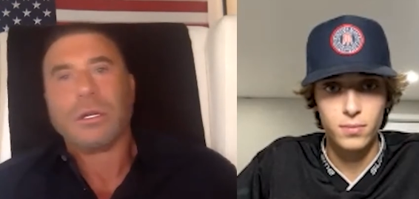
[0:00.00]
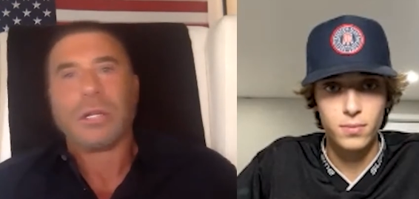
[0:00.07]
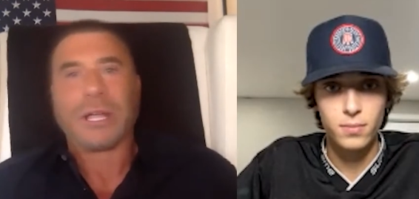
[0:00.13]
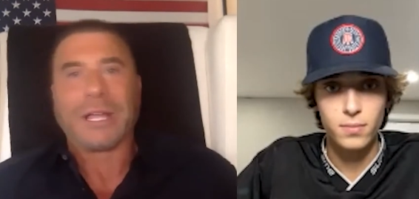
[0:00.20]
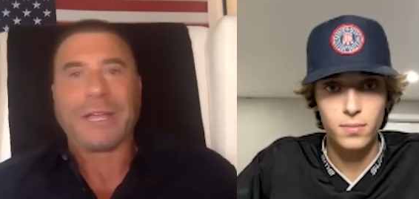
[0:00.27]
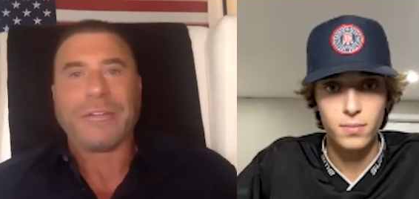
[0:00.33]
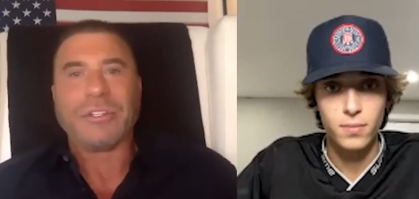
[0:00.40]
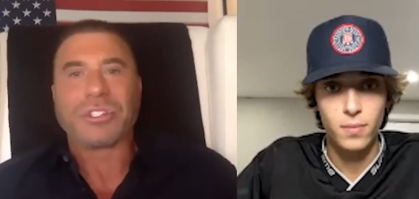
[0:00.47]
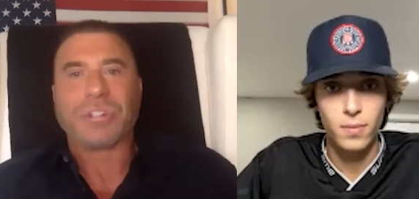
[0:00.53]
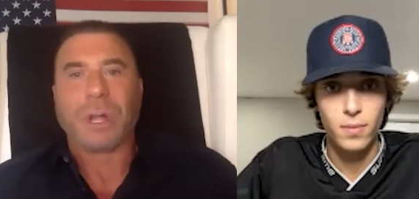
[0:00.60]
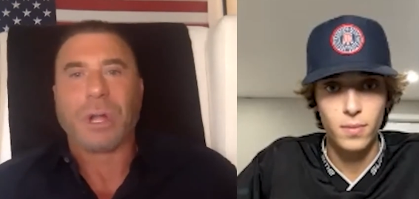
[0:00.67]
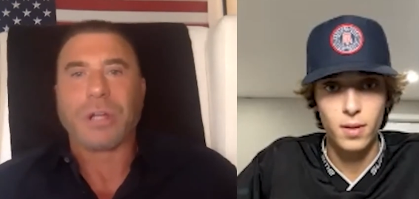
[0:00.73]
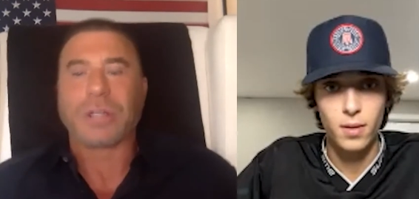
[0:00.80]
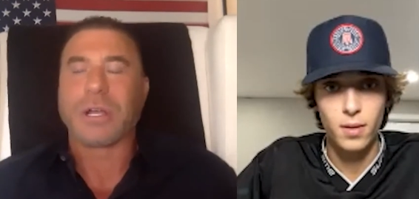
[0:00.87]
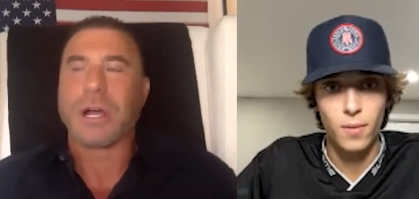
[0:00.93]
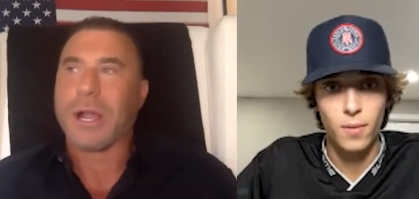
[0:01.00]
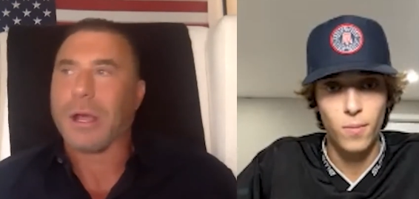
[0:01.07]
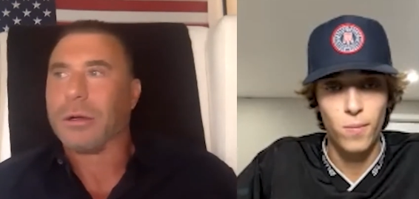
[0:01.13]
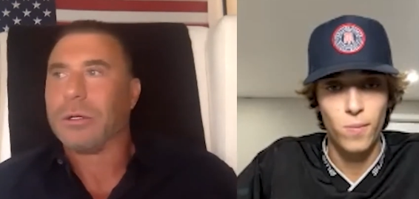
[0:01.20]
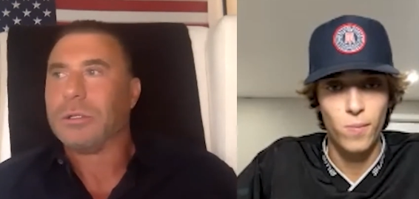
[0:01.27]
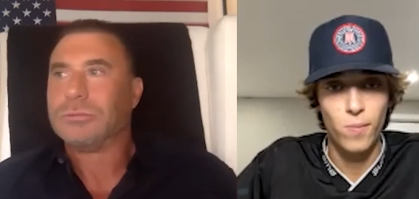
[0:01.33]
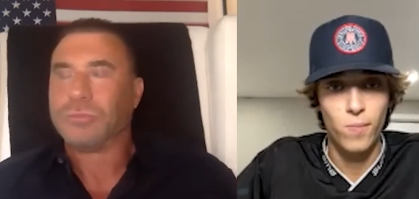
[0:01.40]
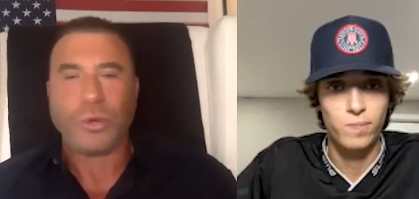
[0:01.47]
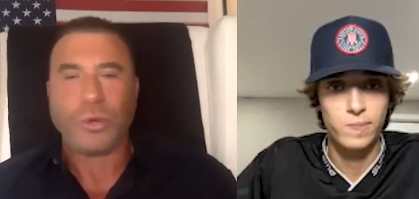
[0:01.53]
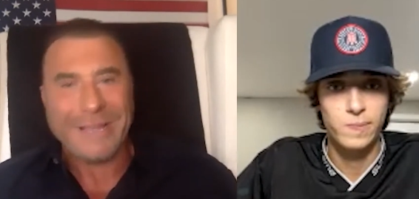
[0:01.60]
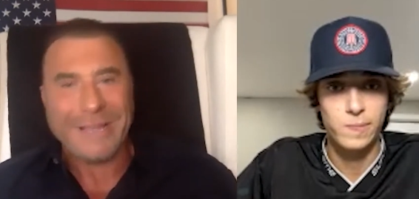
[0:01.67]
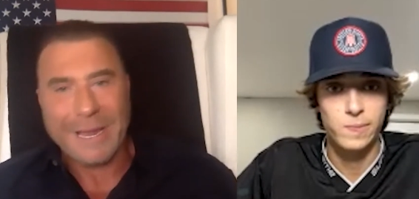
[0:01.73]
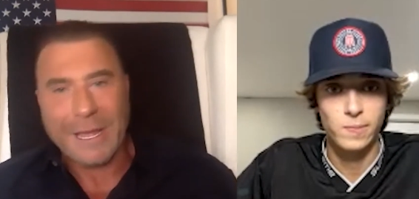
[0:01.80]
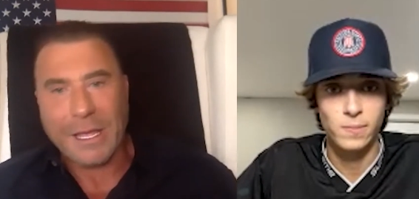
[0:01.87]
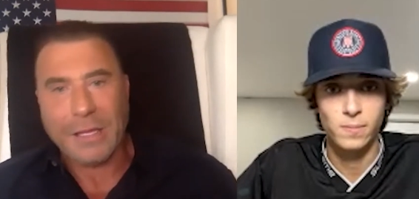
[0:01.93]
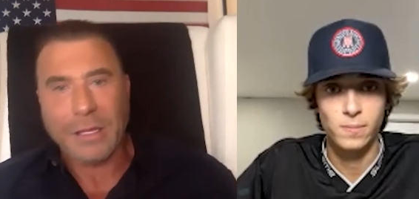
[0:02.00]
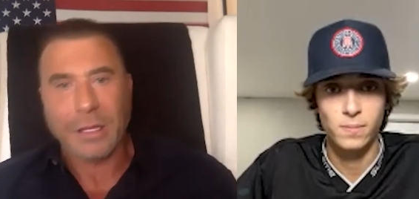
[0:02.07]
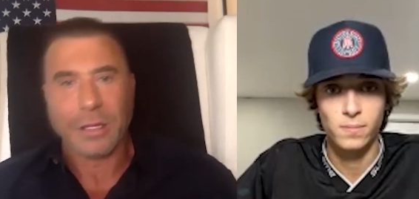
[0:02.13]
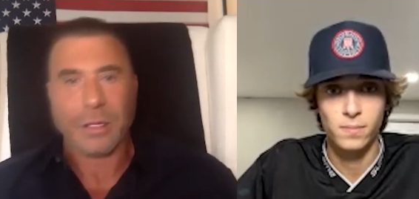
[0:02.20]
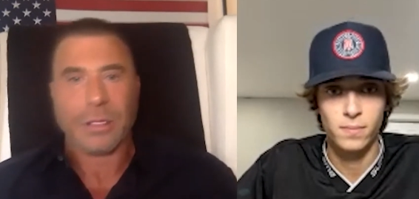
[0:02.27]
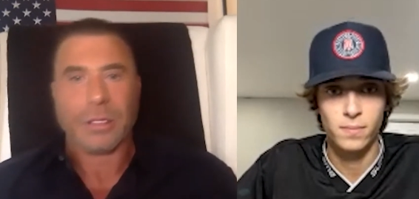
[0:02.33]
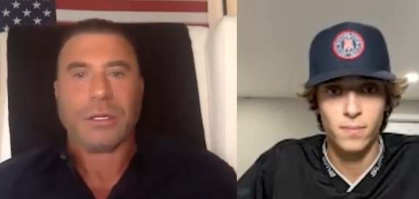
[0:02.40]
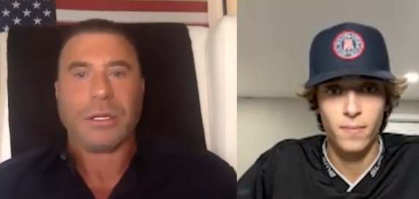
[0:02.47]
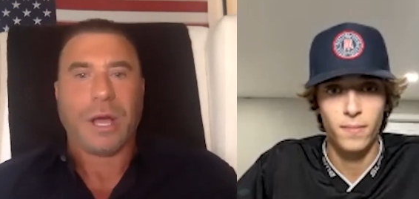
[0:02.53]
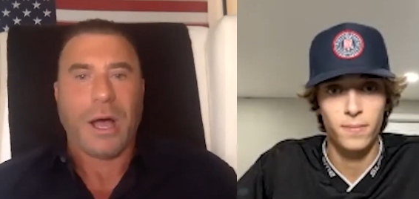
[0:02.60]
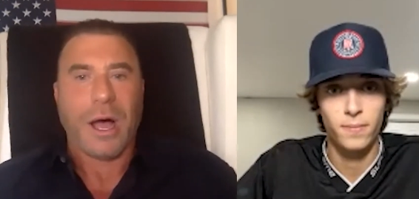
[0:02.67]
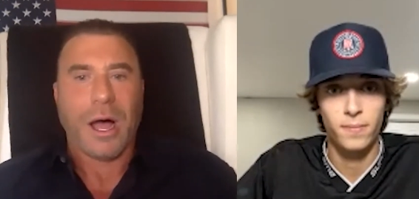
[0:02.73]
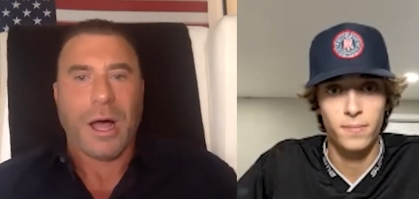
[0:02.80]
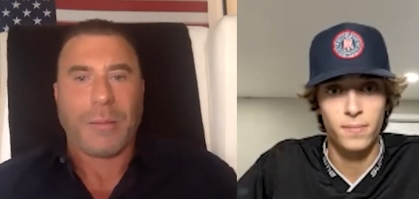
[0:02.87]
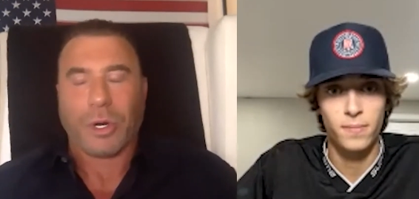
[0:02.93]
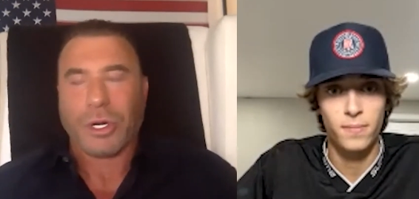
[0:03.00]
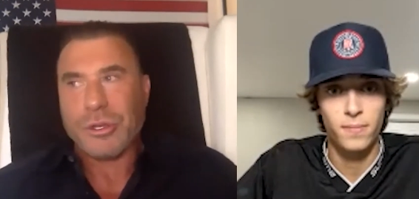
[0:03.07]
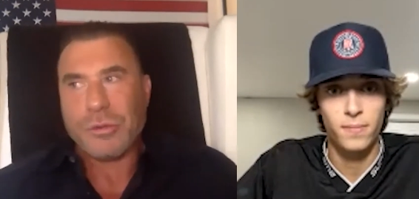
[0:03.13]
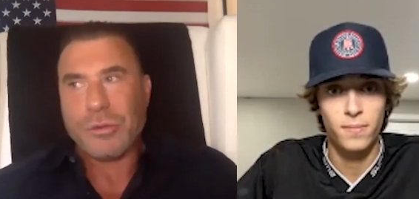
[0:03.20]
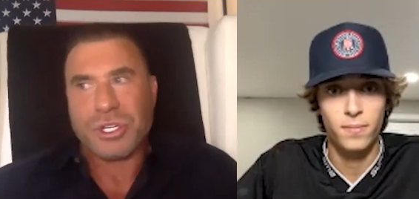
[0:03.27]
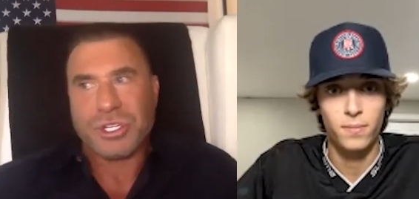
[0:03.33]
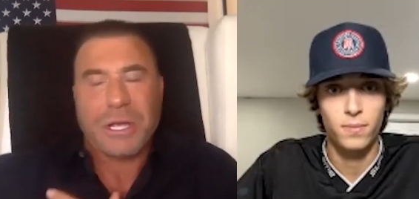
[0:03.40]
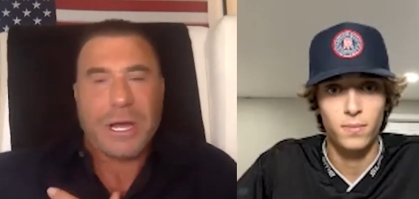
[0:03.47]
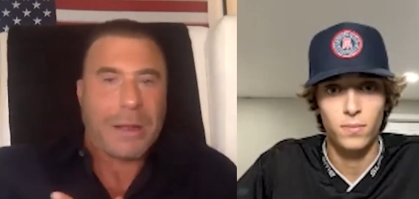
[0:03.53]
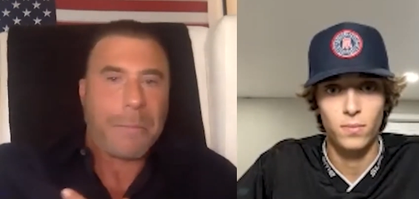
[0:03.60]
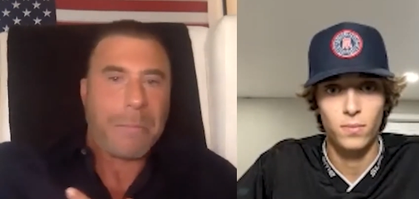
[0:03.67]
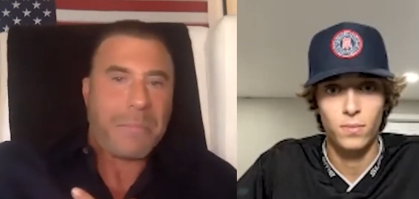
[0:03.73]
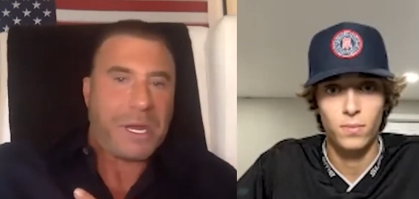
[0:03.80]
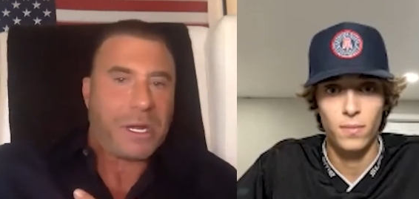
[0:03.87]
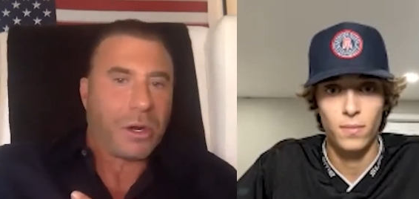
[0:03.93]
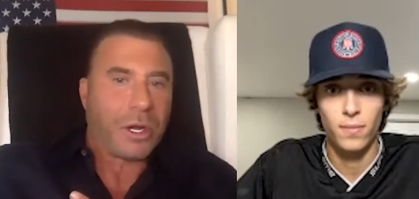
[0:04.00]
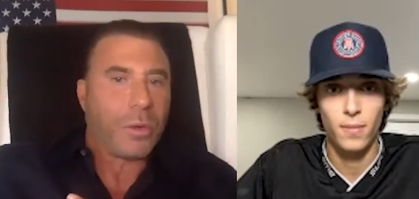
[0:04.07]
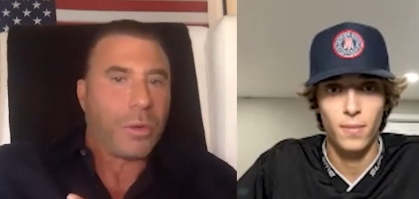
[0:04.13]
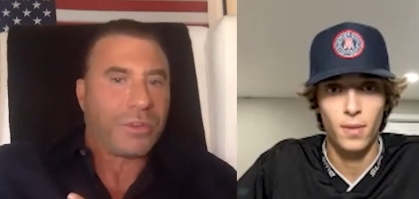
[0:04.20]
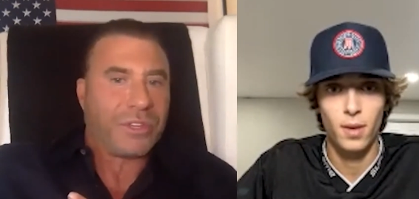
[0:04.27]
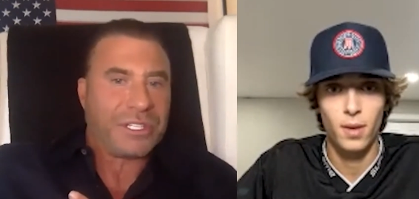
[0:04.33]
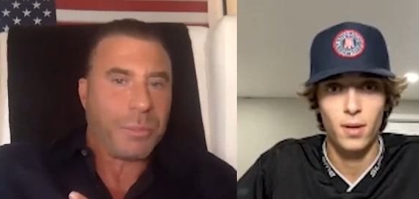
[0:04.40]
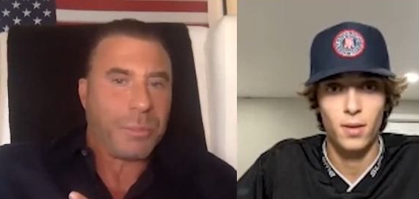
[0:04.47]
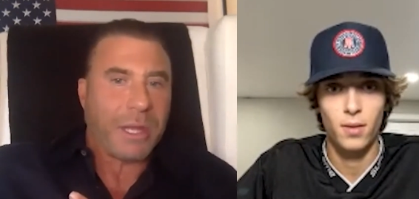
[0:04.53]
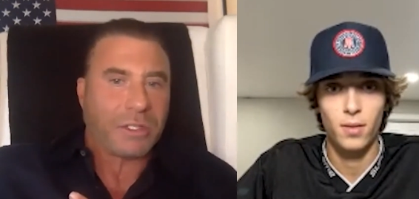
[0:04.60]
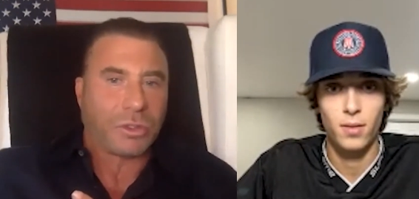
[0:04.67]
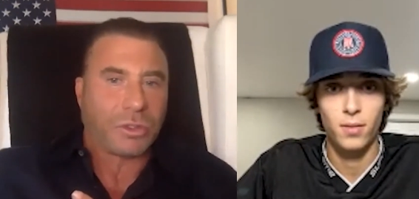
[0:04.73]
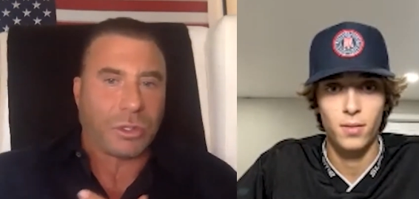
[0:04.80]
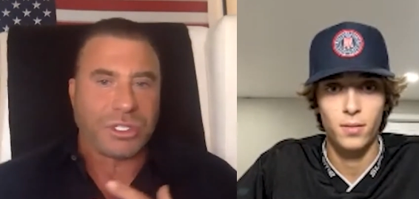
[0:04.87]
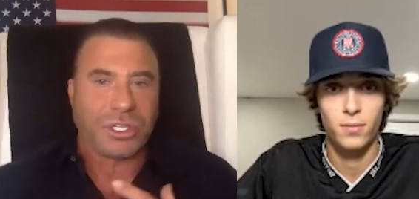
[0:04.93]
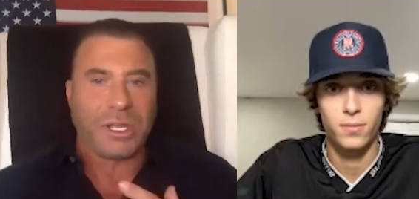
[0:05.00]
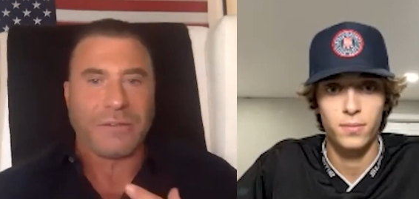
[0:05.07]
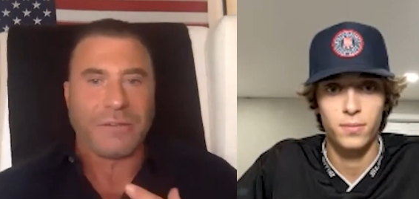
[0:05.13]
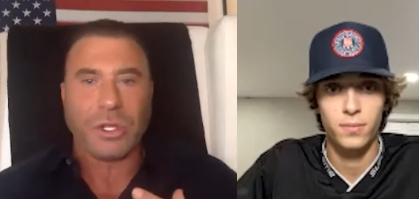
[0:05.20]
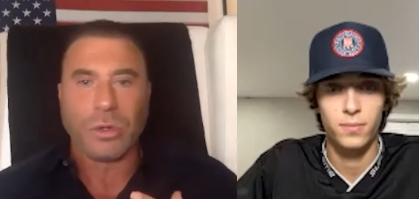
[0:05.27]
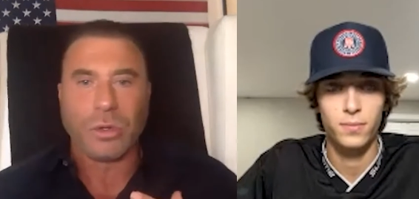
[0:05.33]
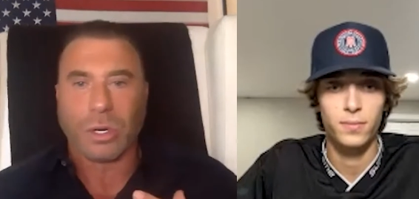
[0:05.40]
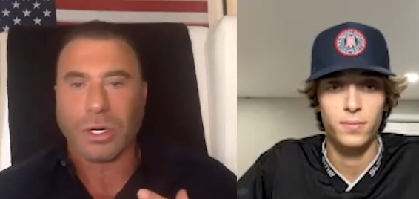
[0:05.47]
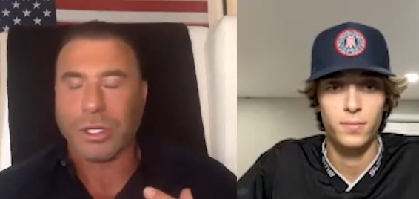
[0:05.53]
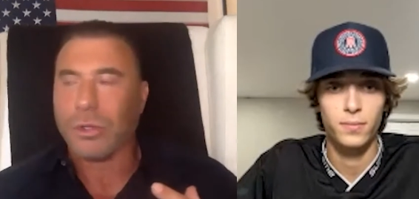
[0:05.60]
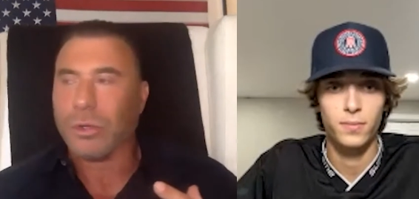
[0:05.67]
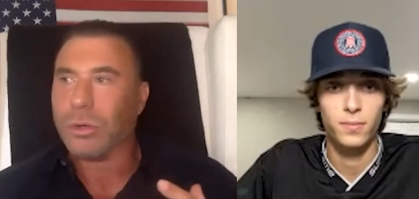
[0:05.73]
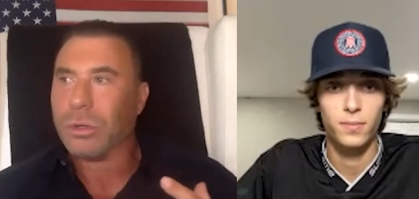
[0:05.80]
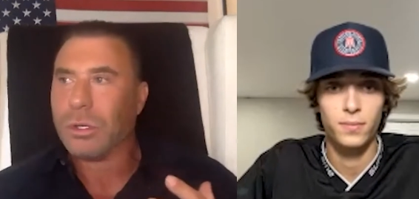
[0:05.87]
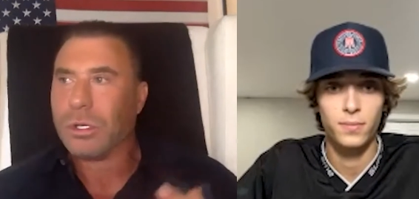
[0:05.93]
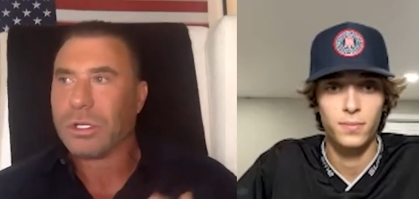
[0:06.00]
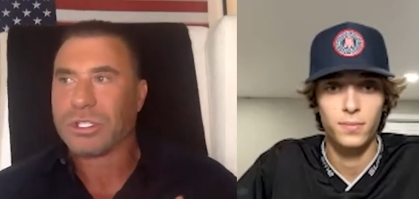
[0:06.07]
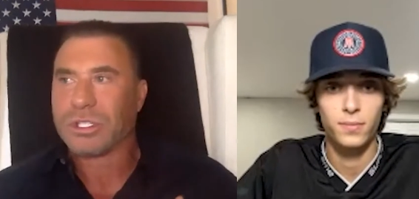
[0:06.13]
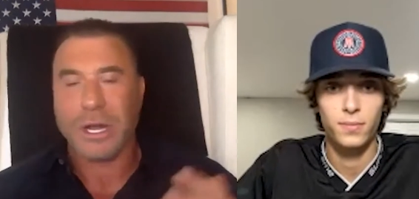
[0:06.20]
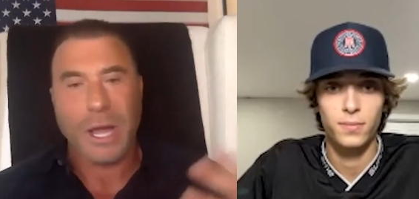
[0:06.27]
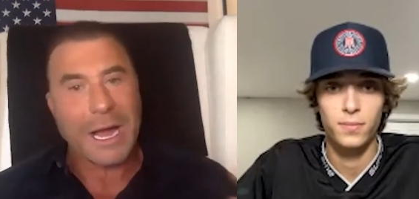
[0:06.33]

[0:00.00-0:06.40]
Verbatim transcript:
Speaker 1: Like, if you started kind of reading, um, are you just kind of mirroring what these mentors give you? Are you trying?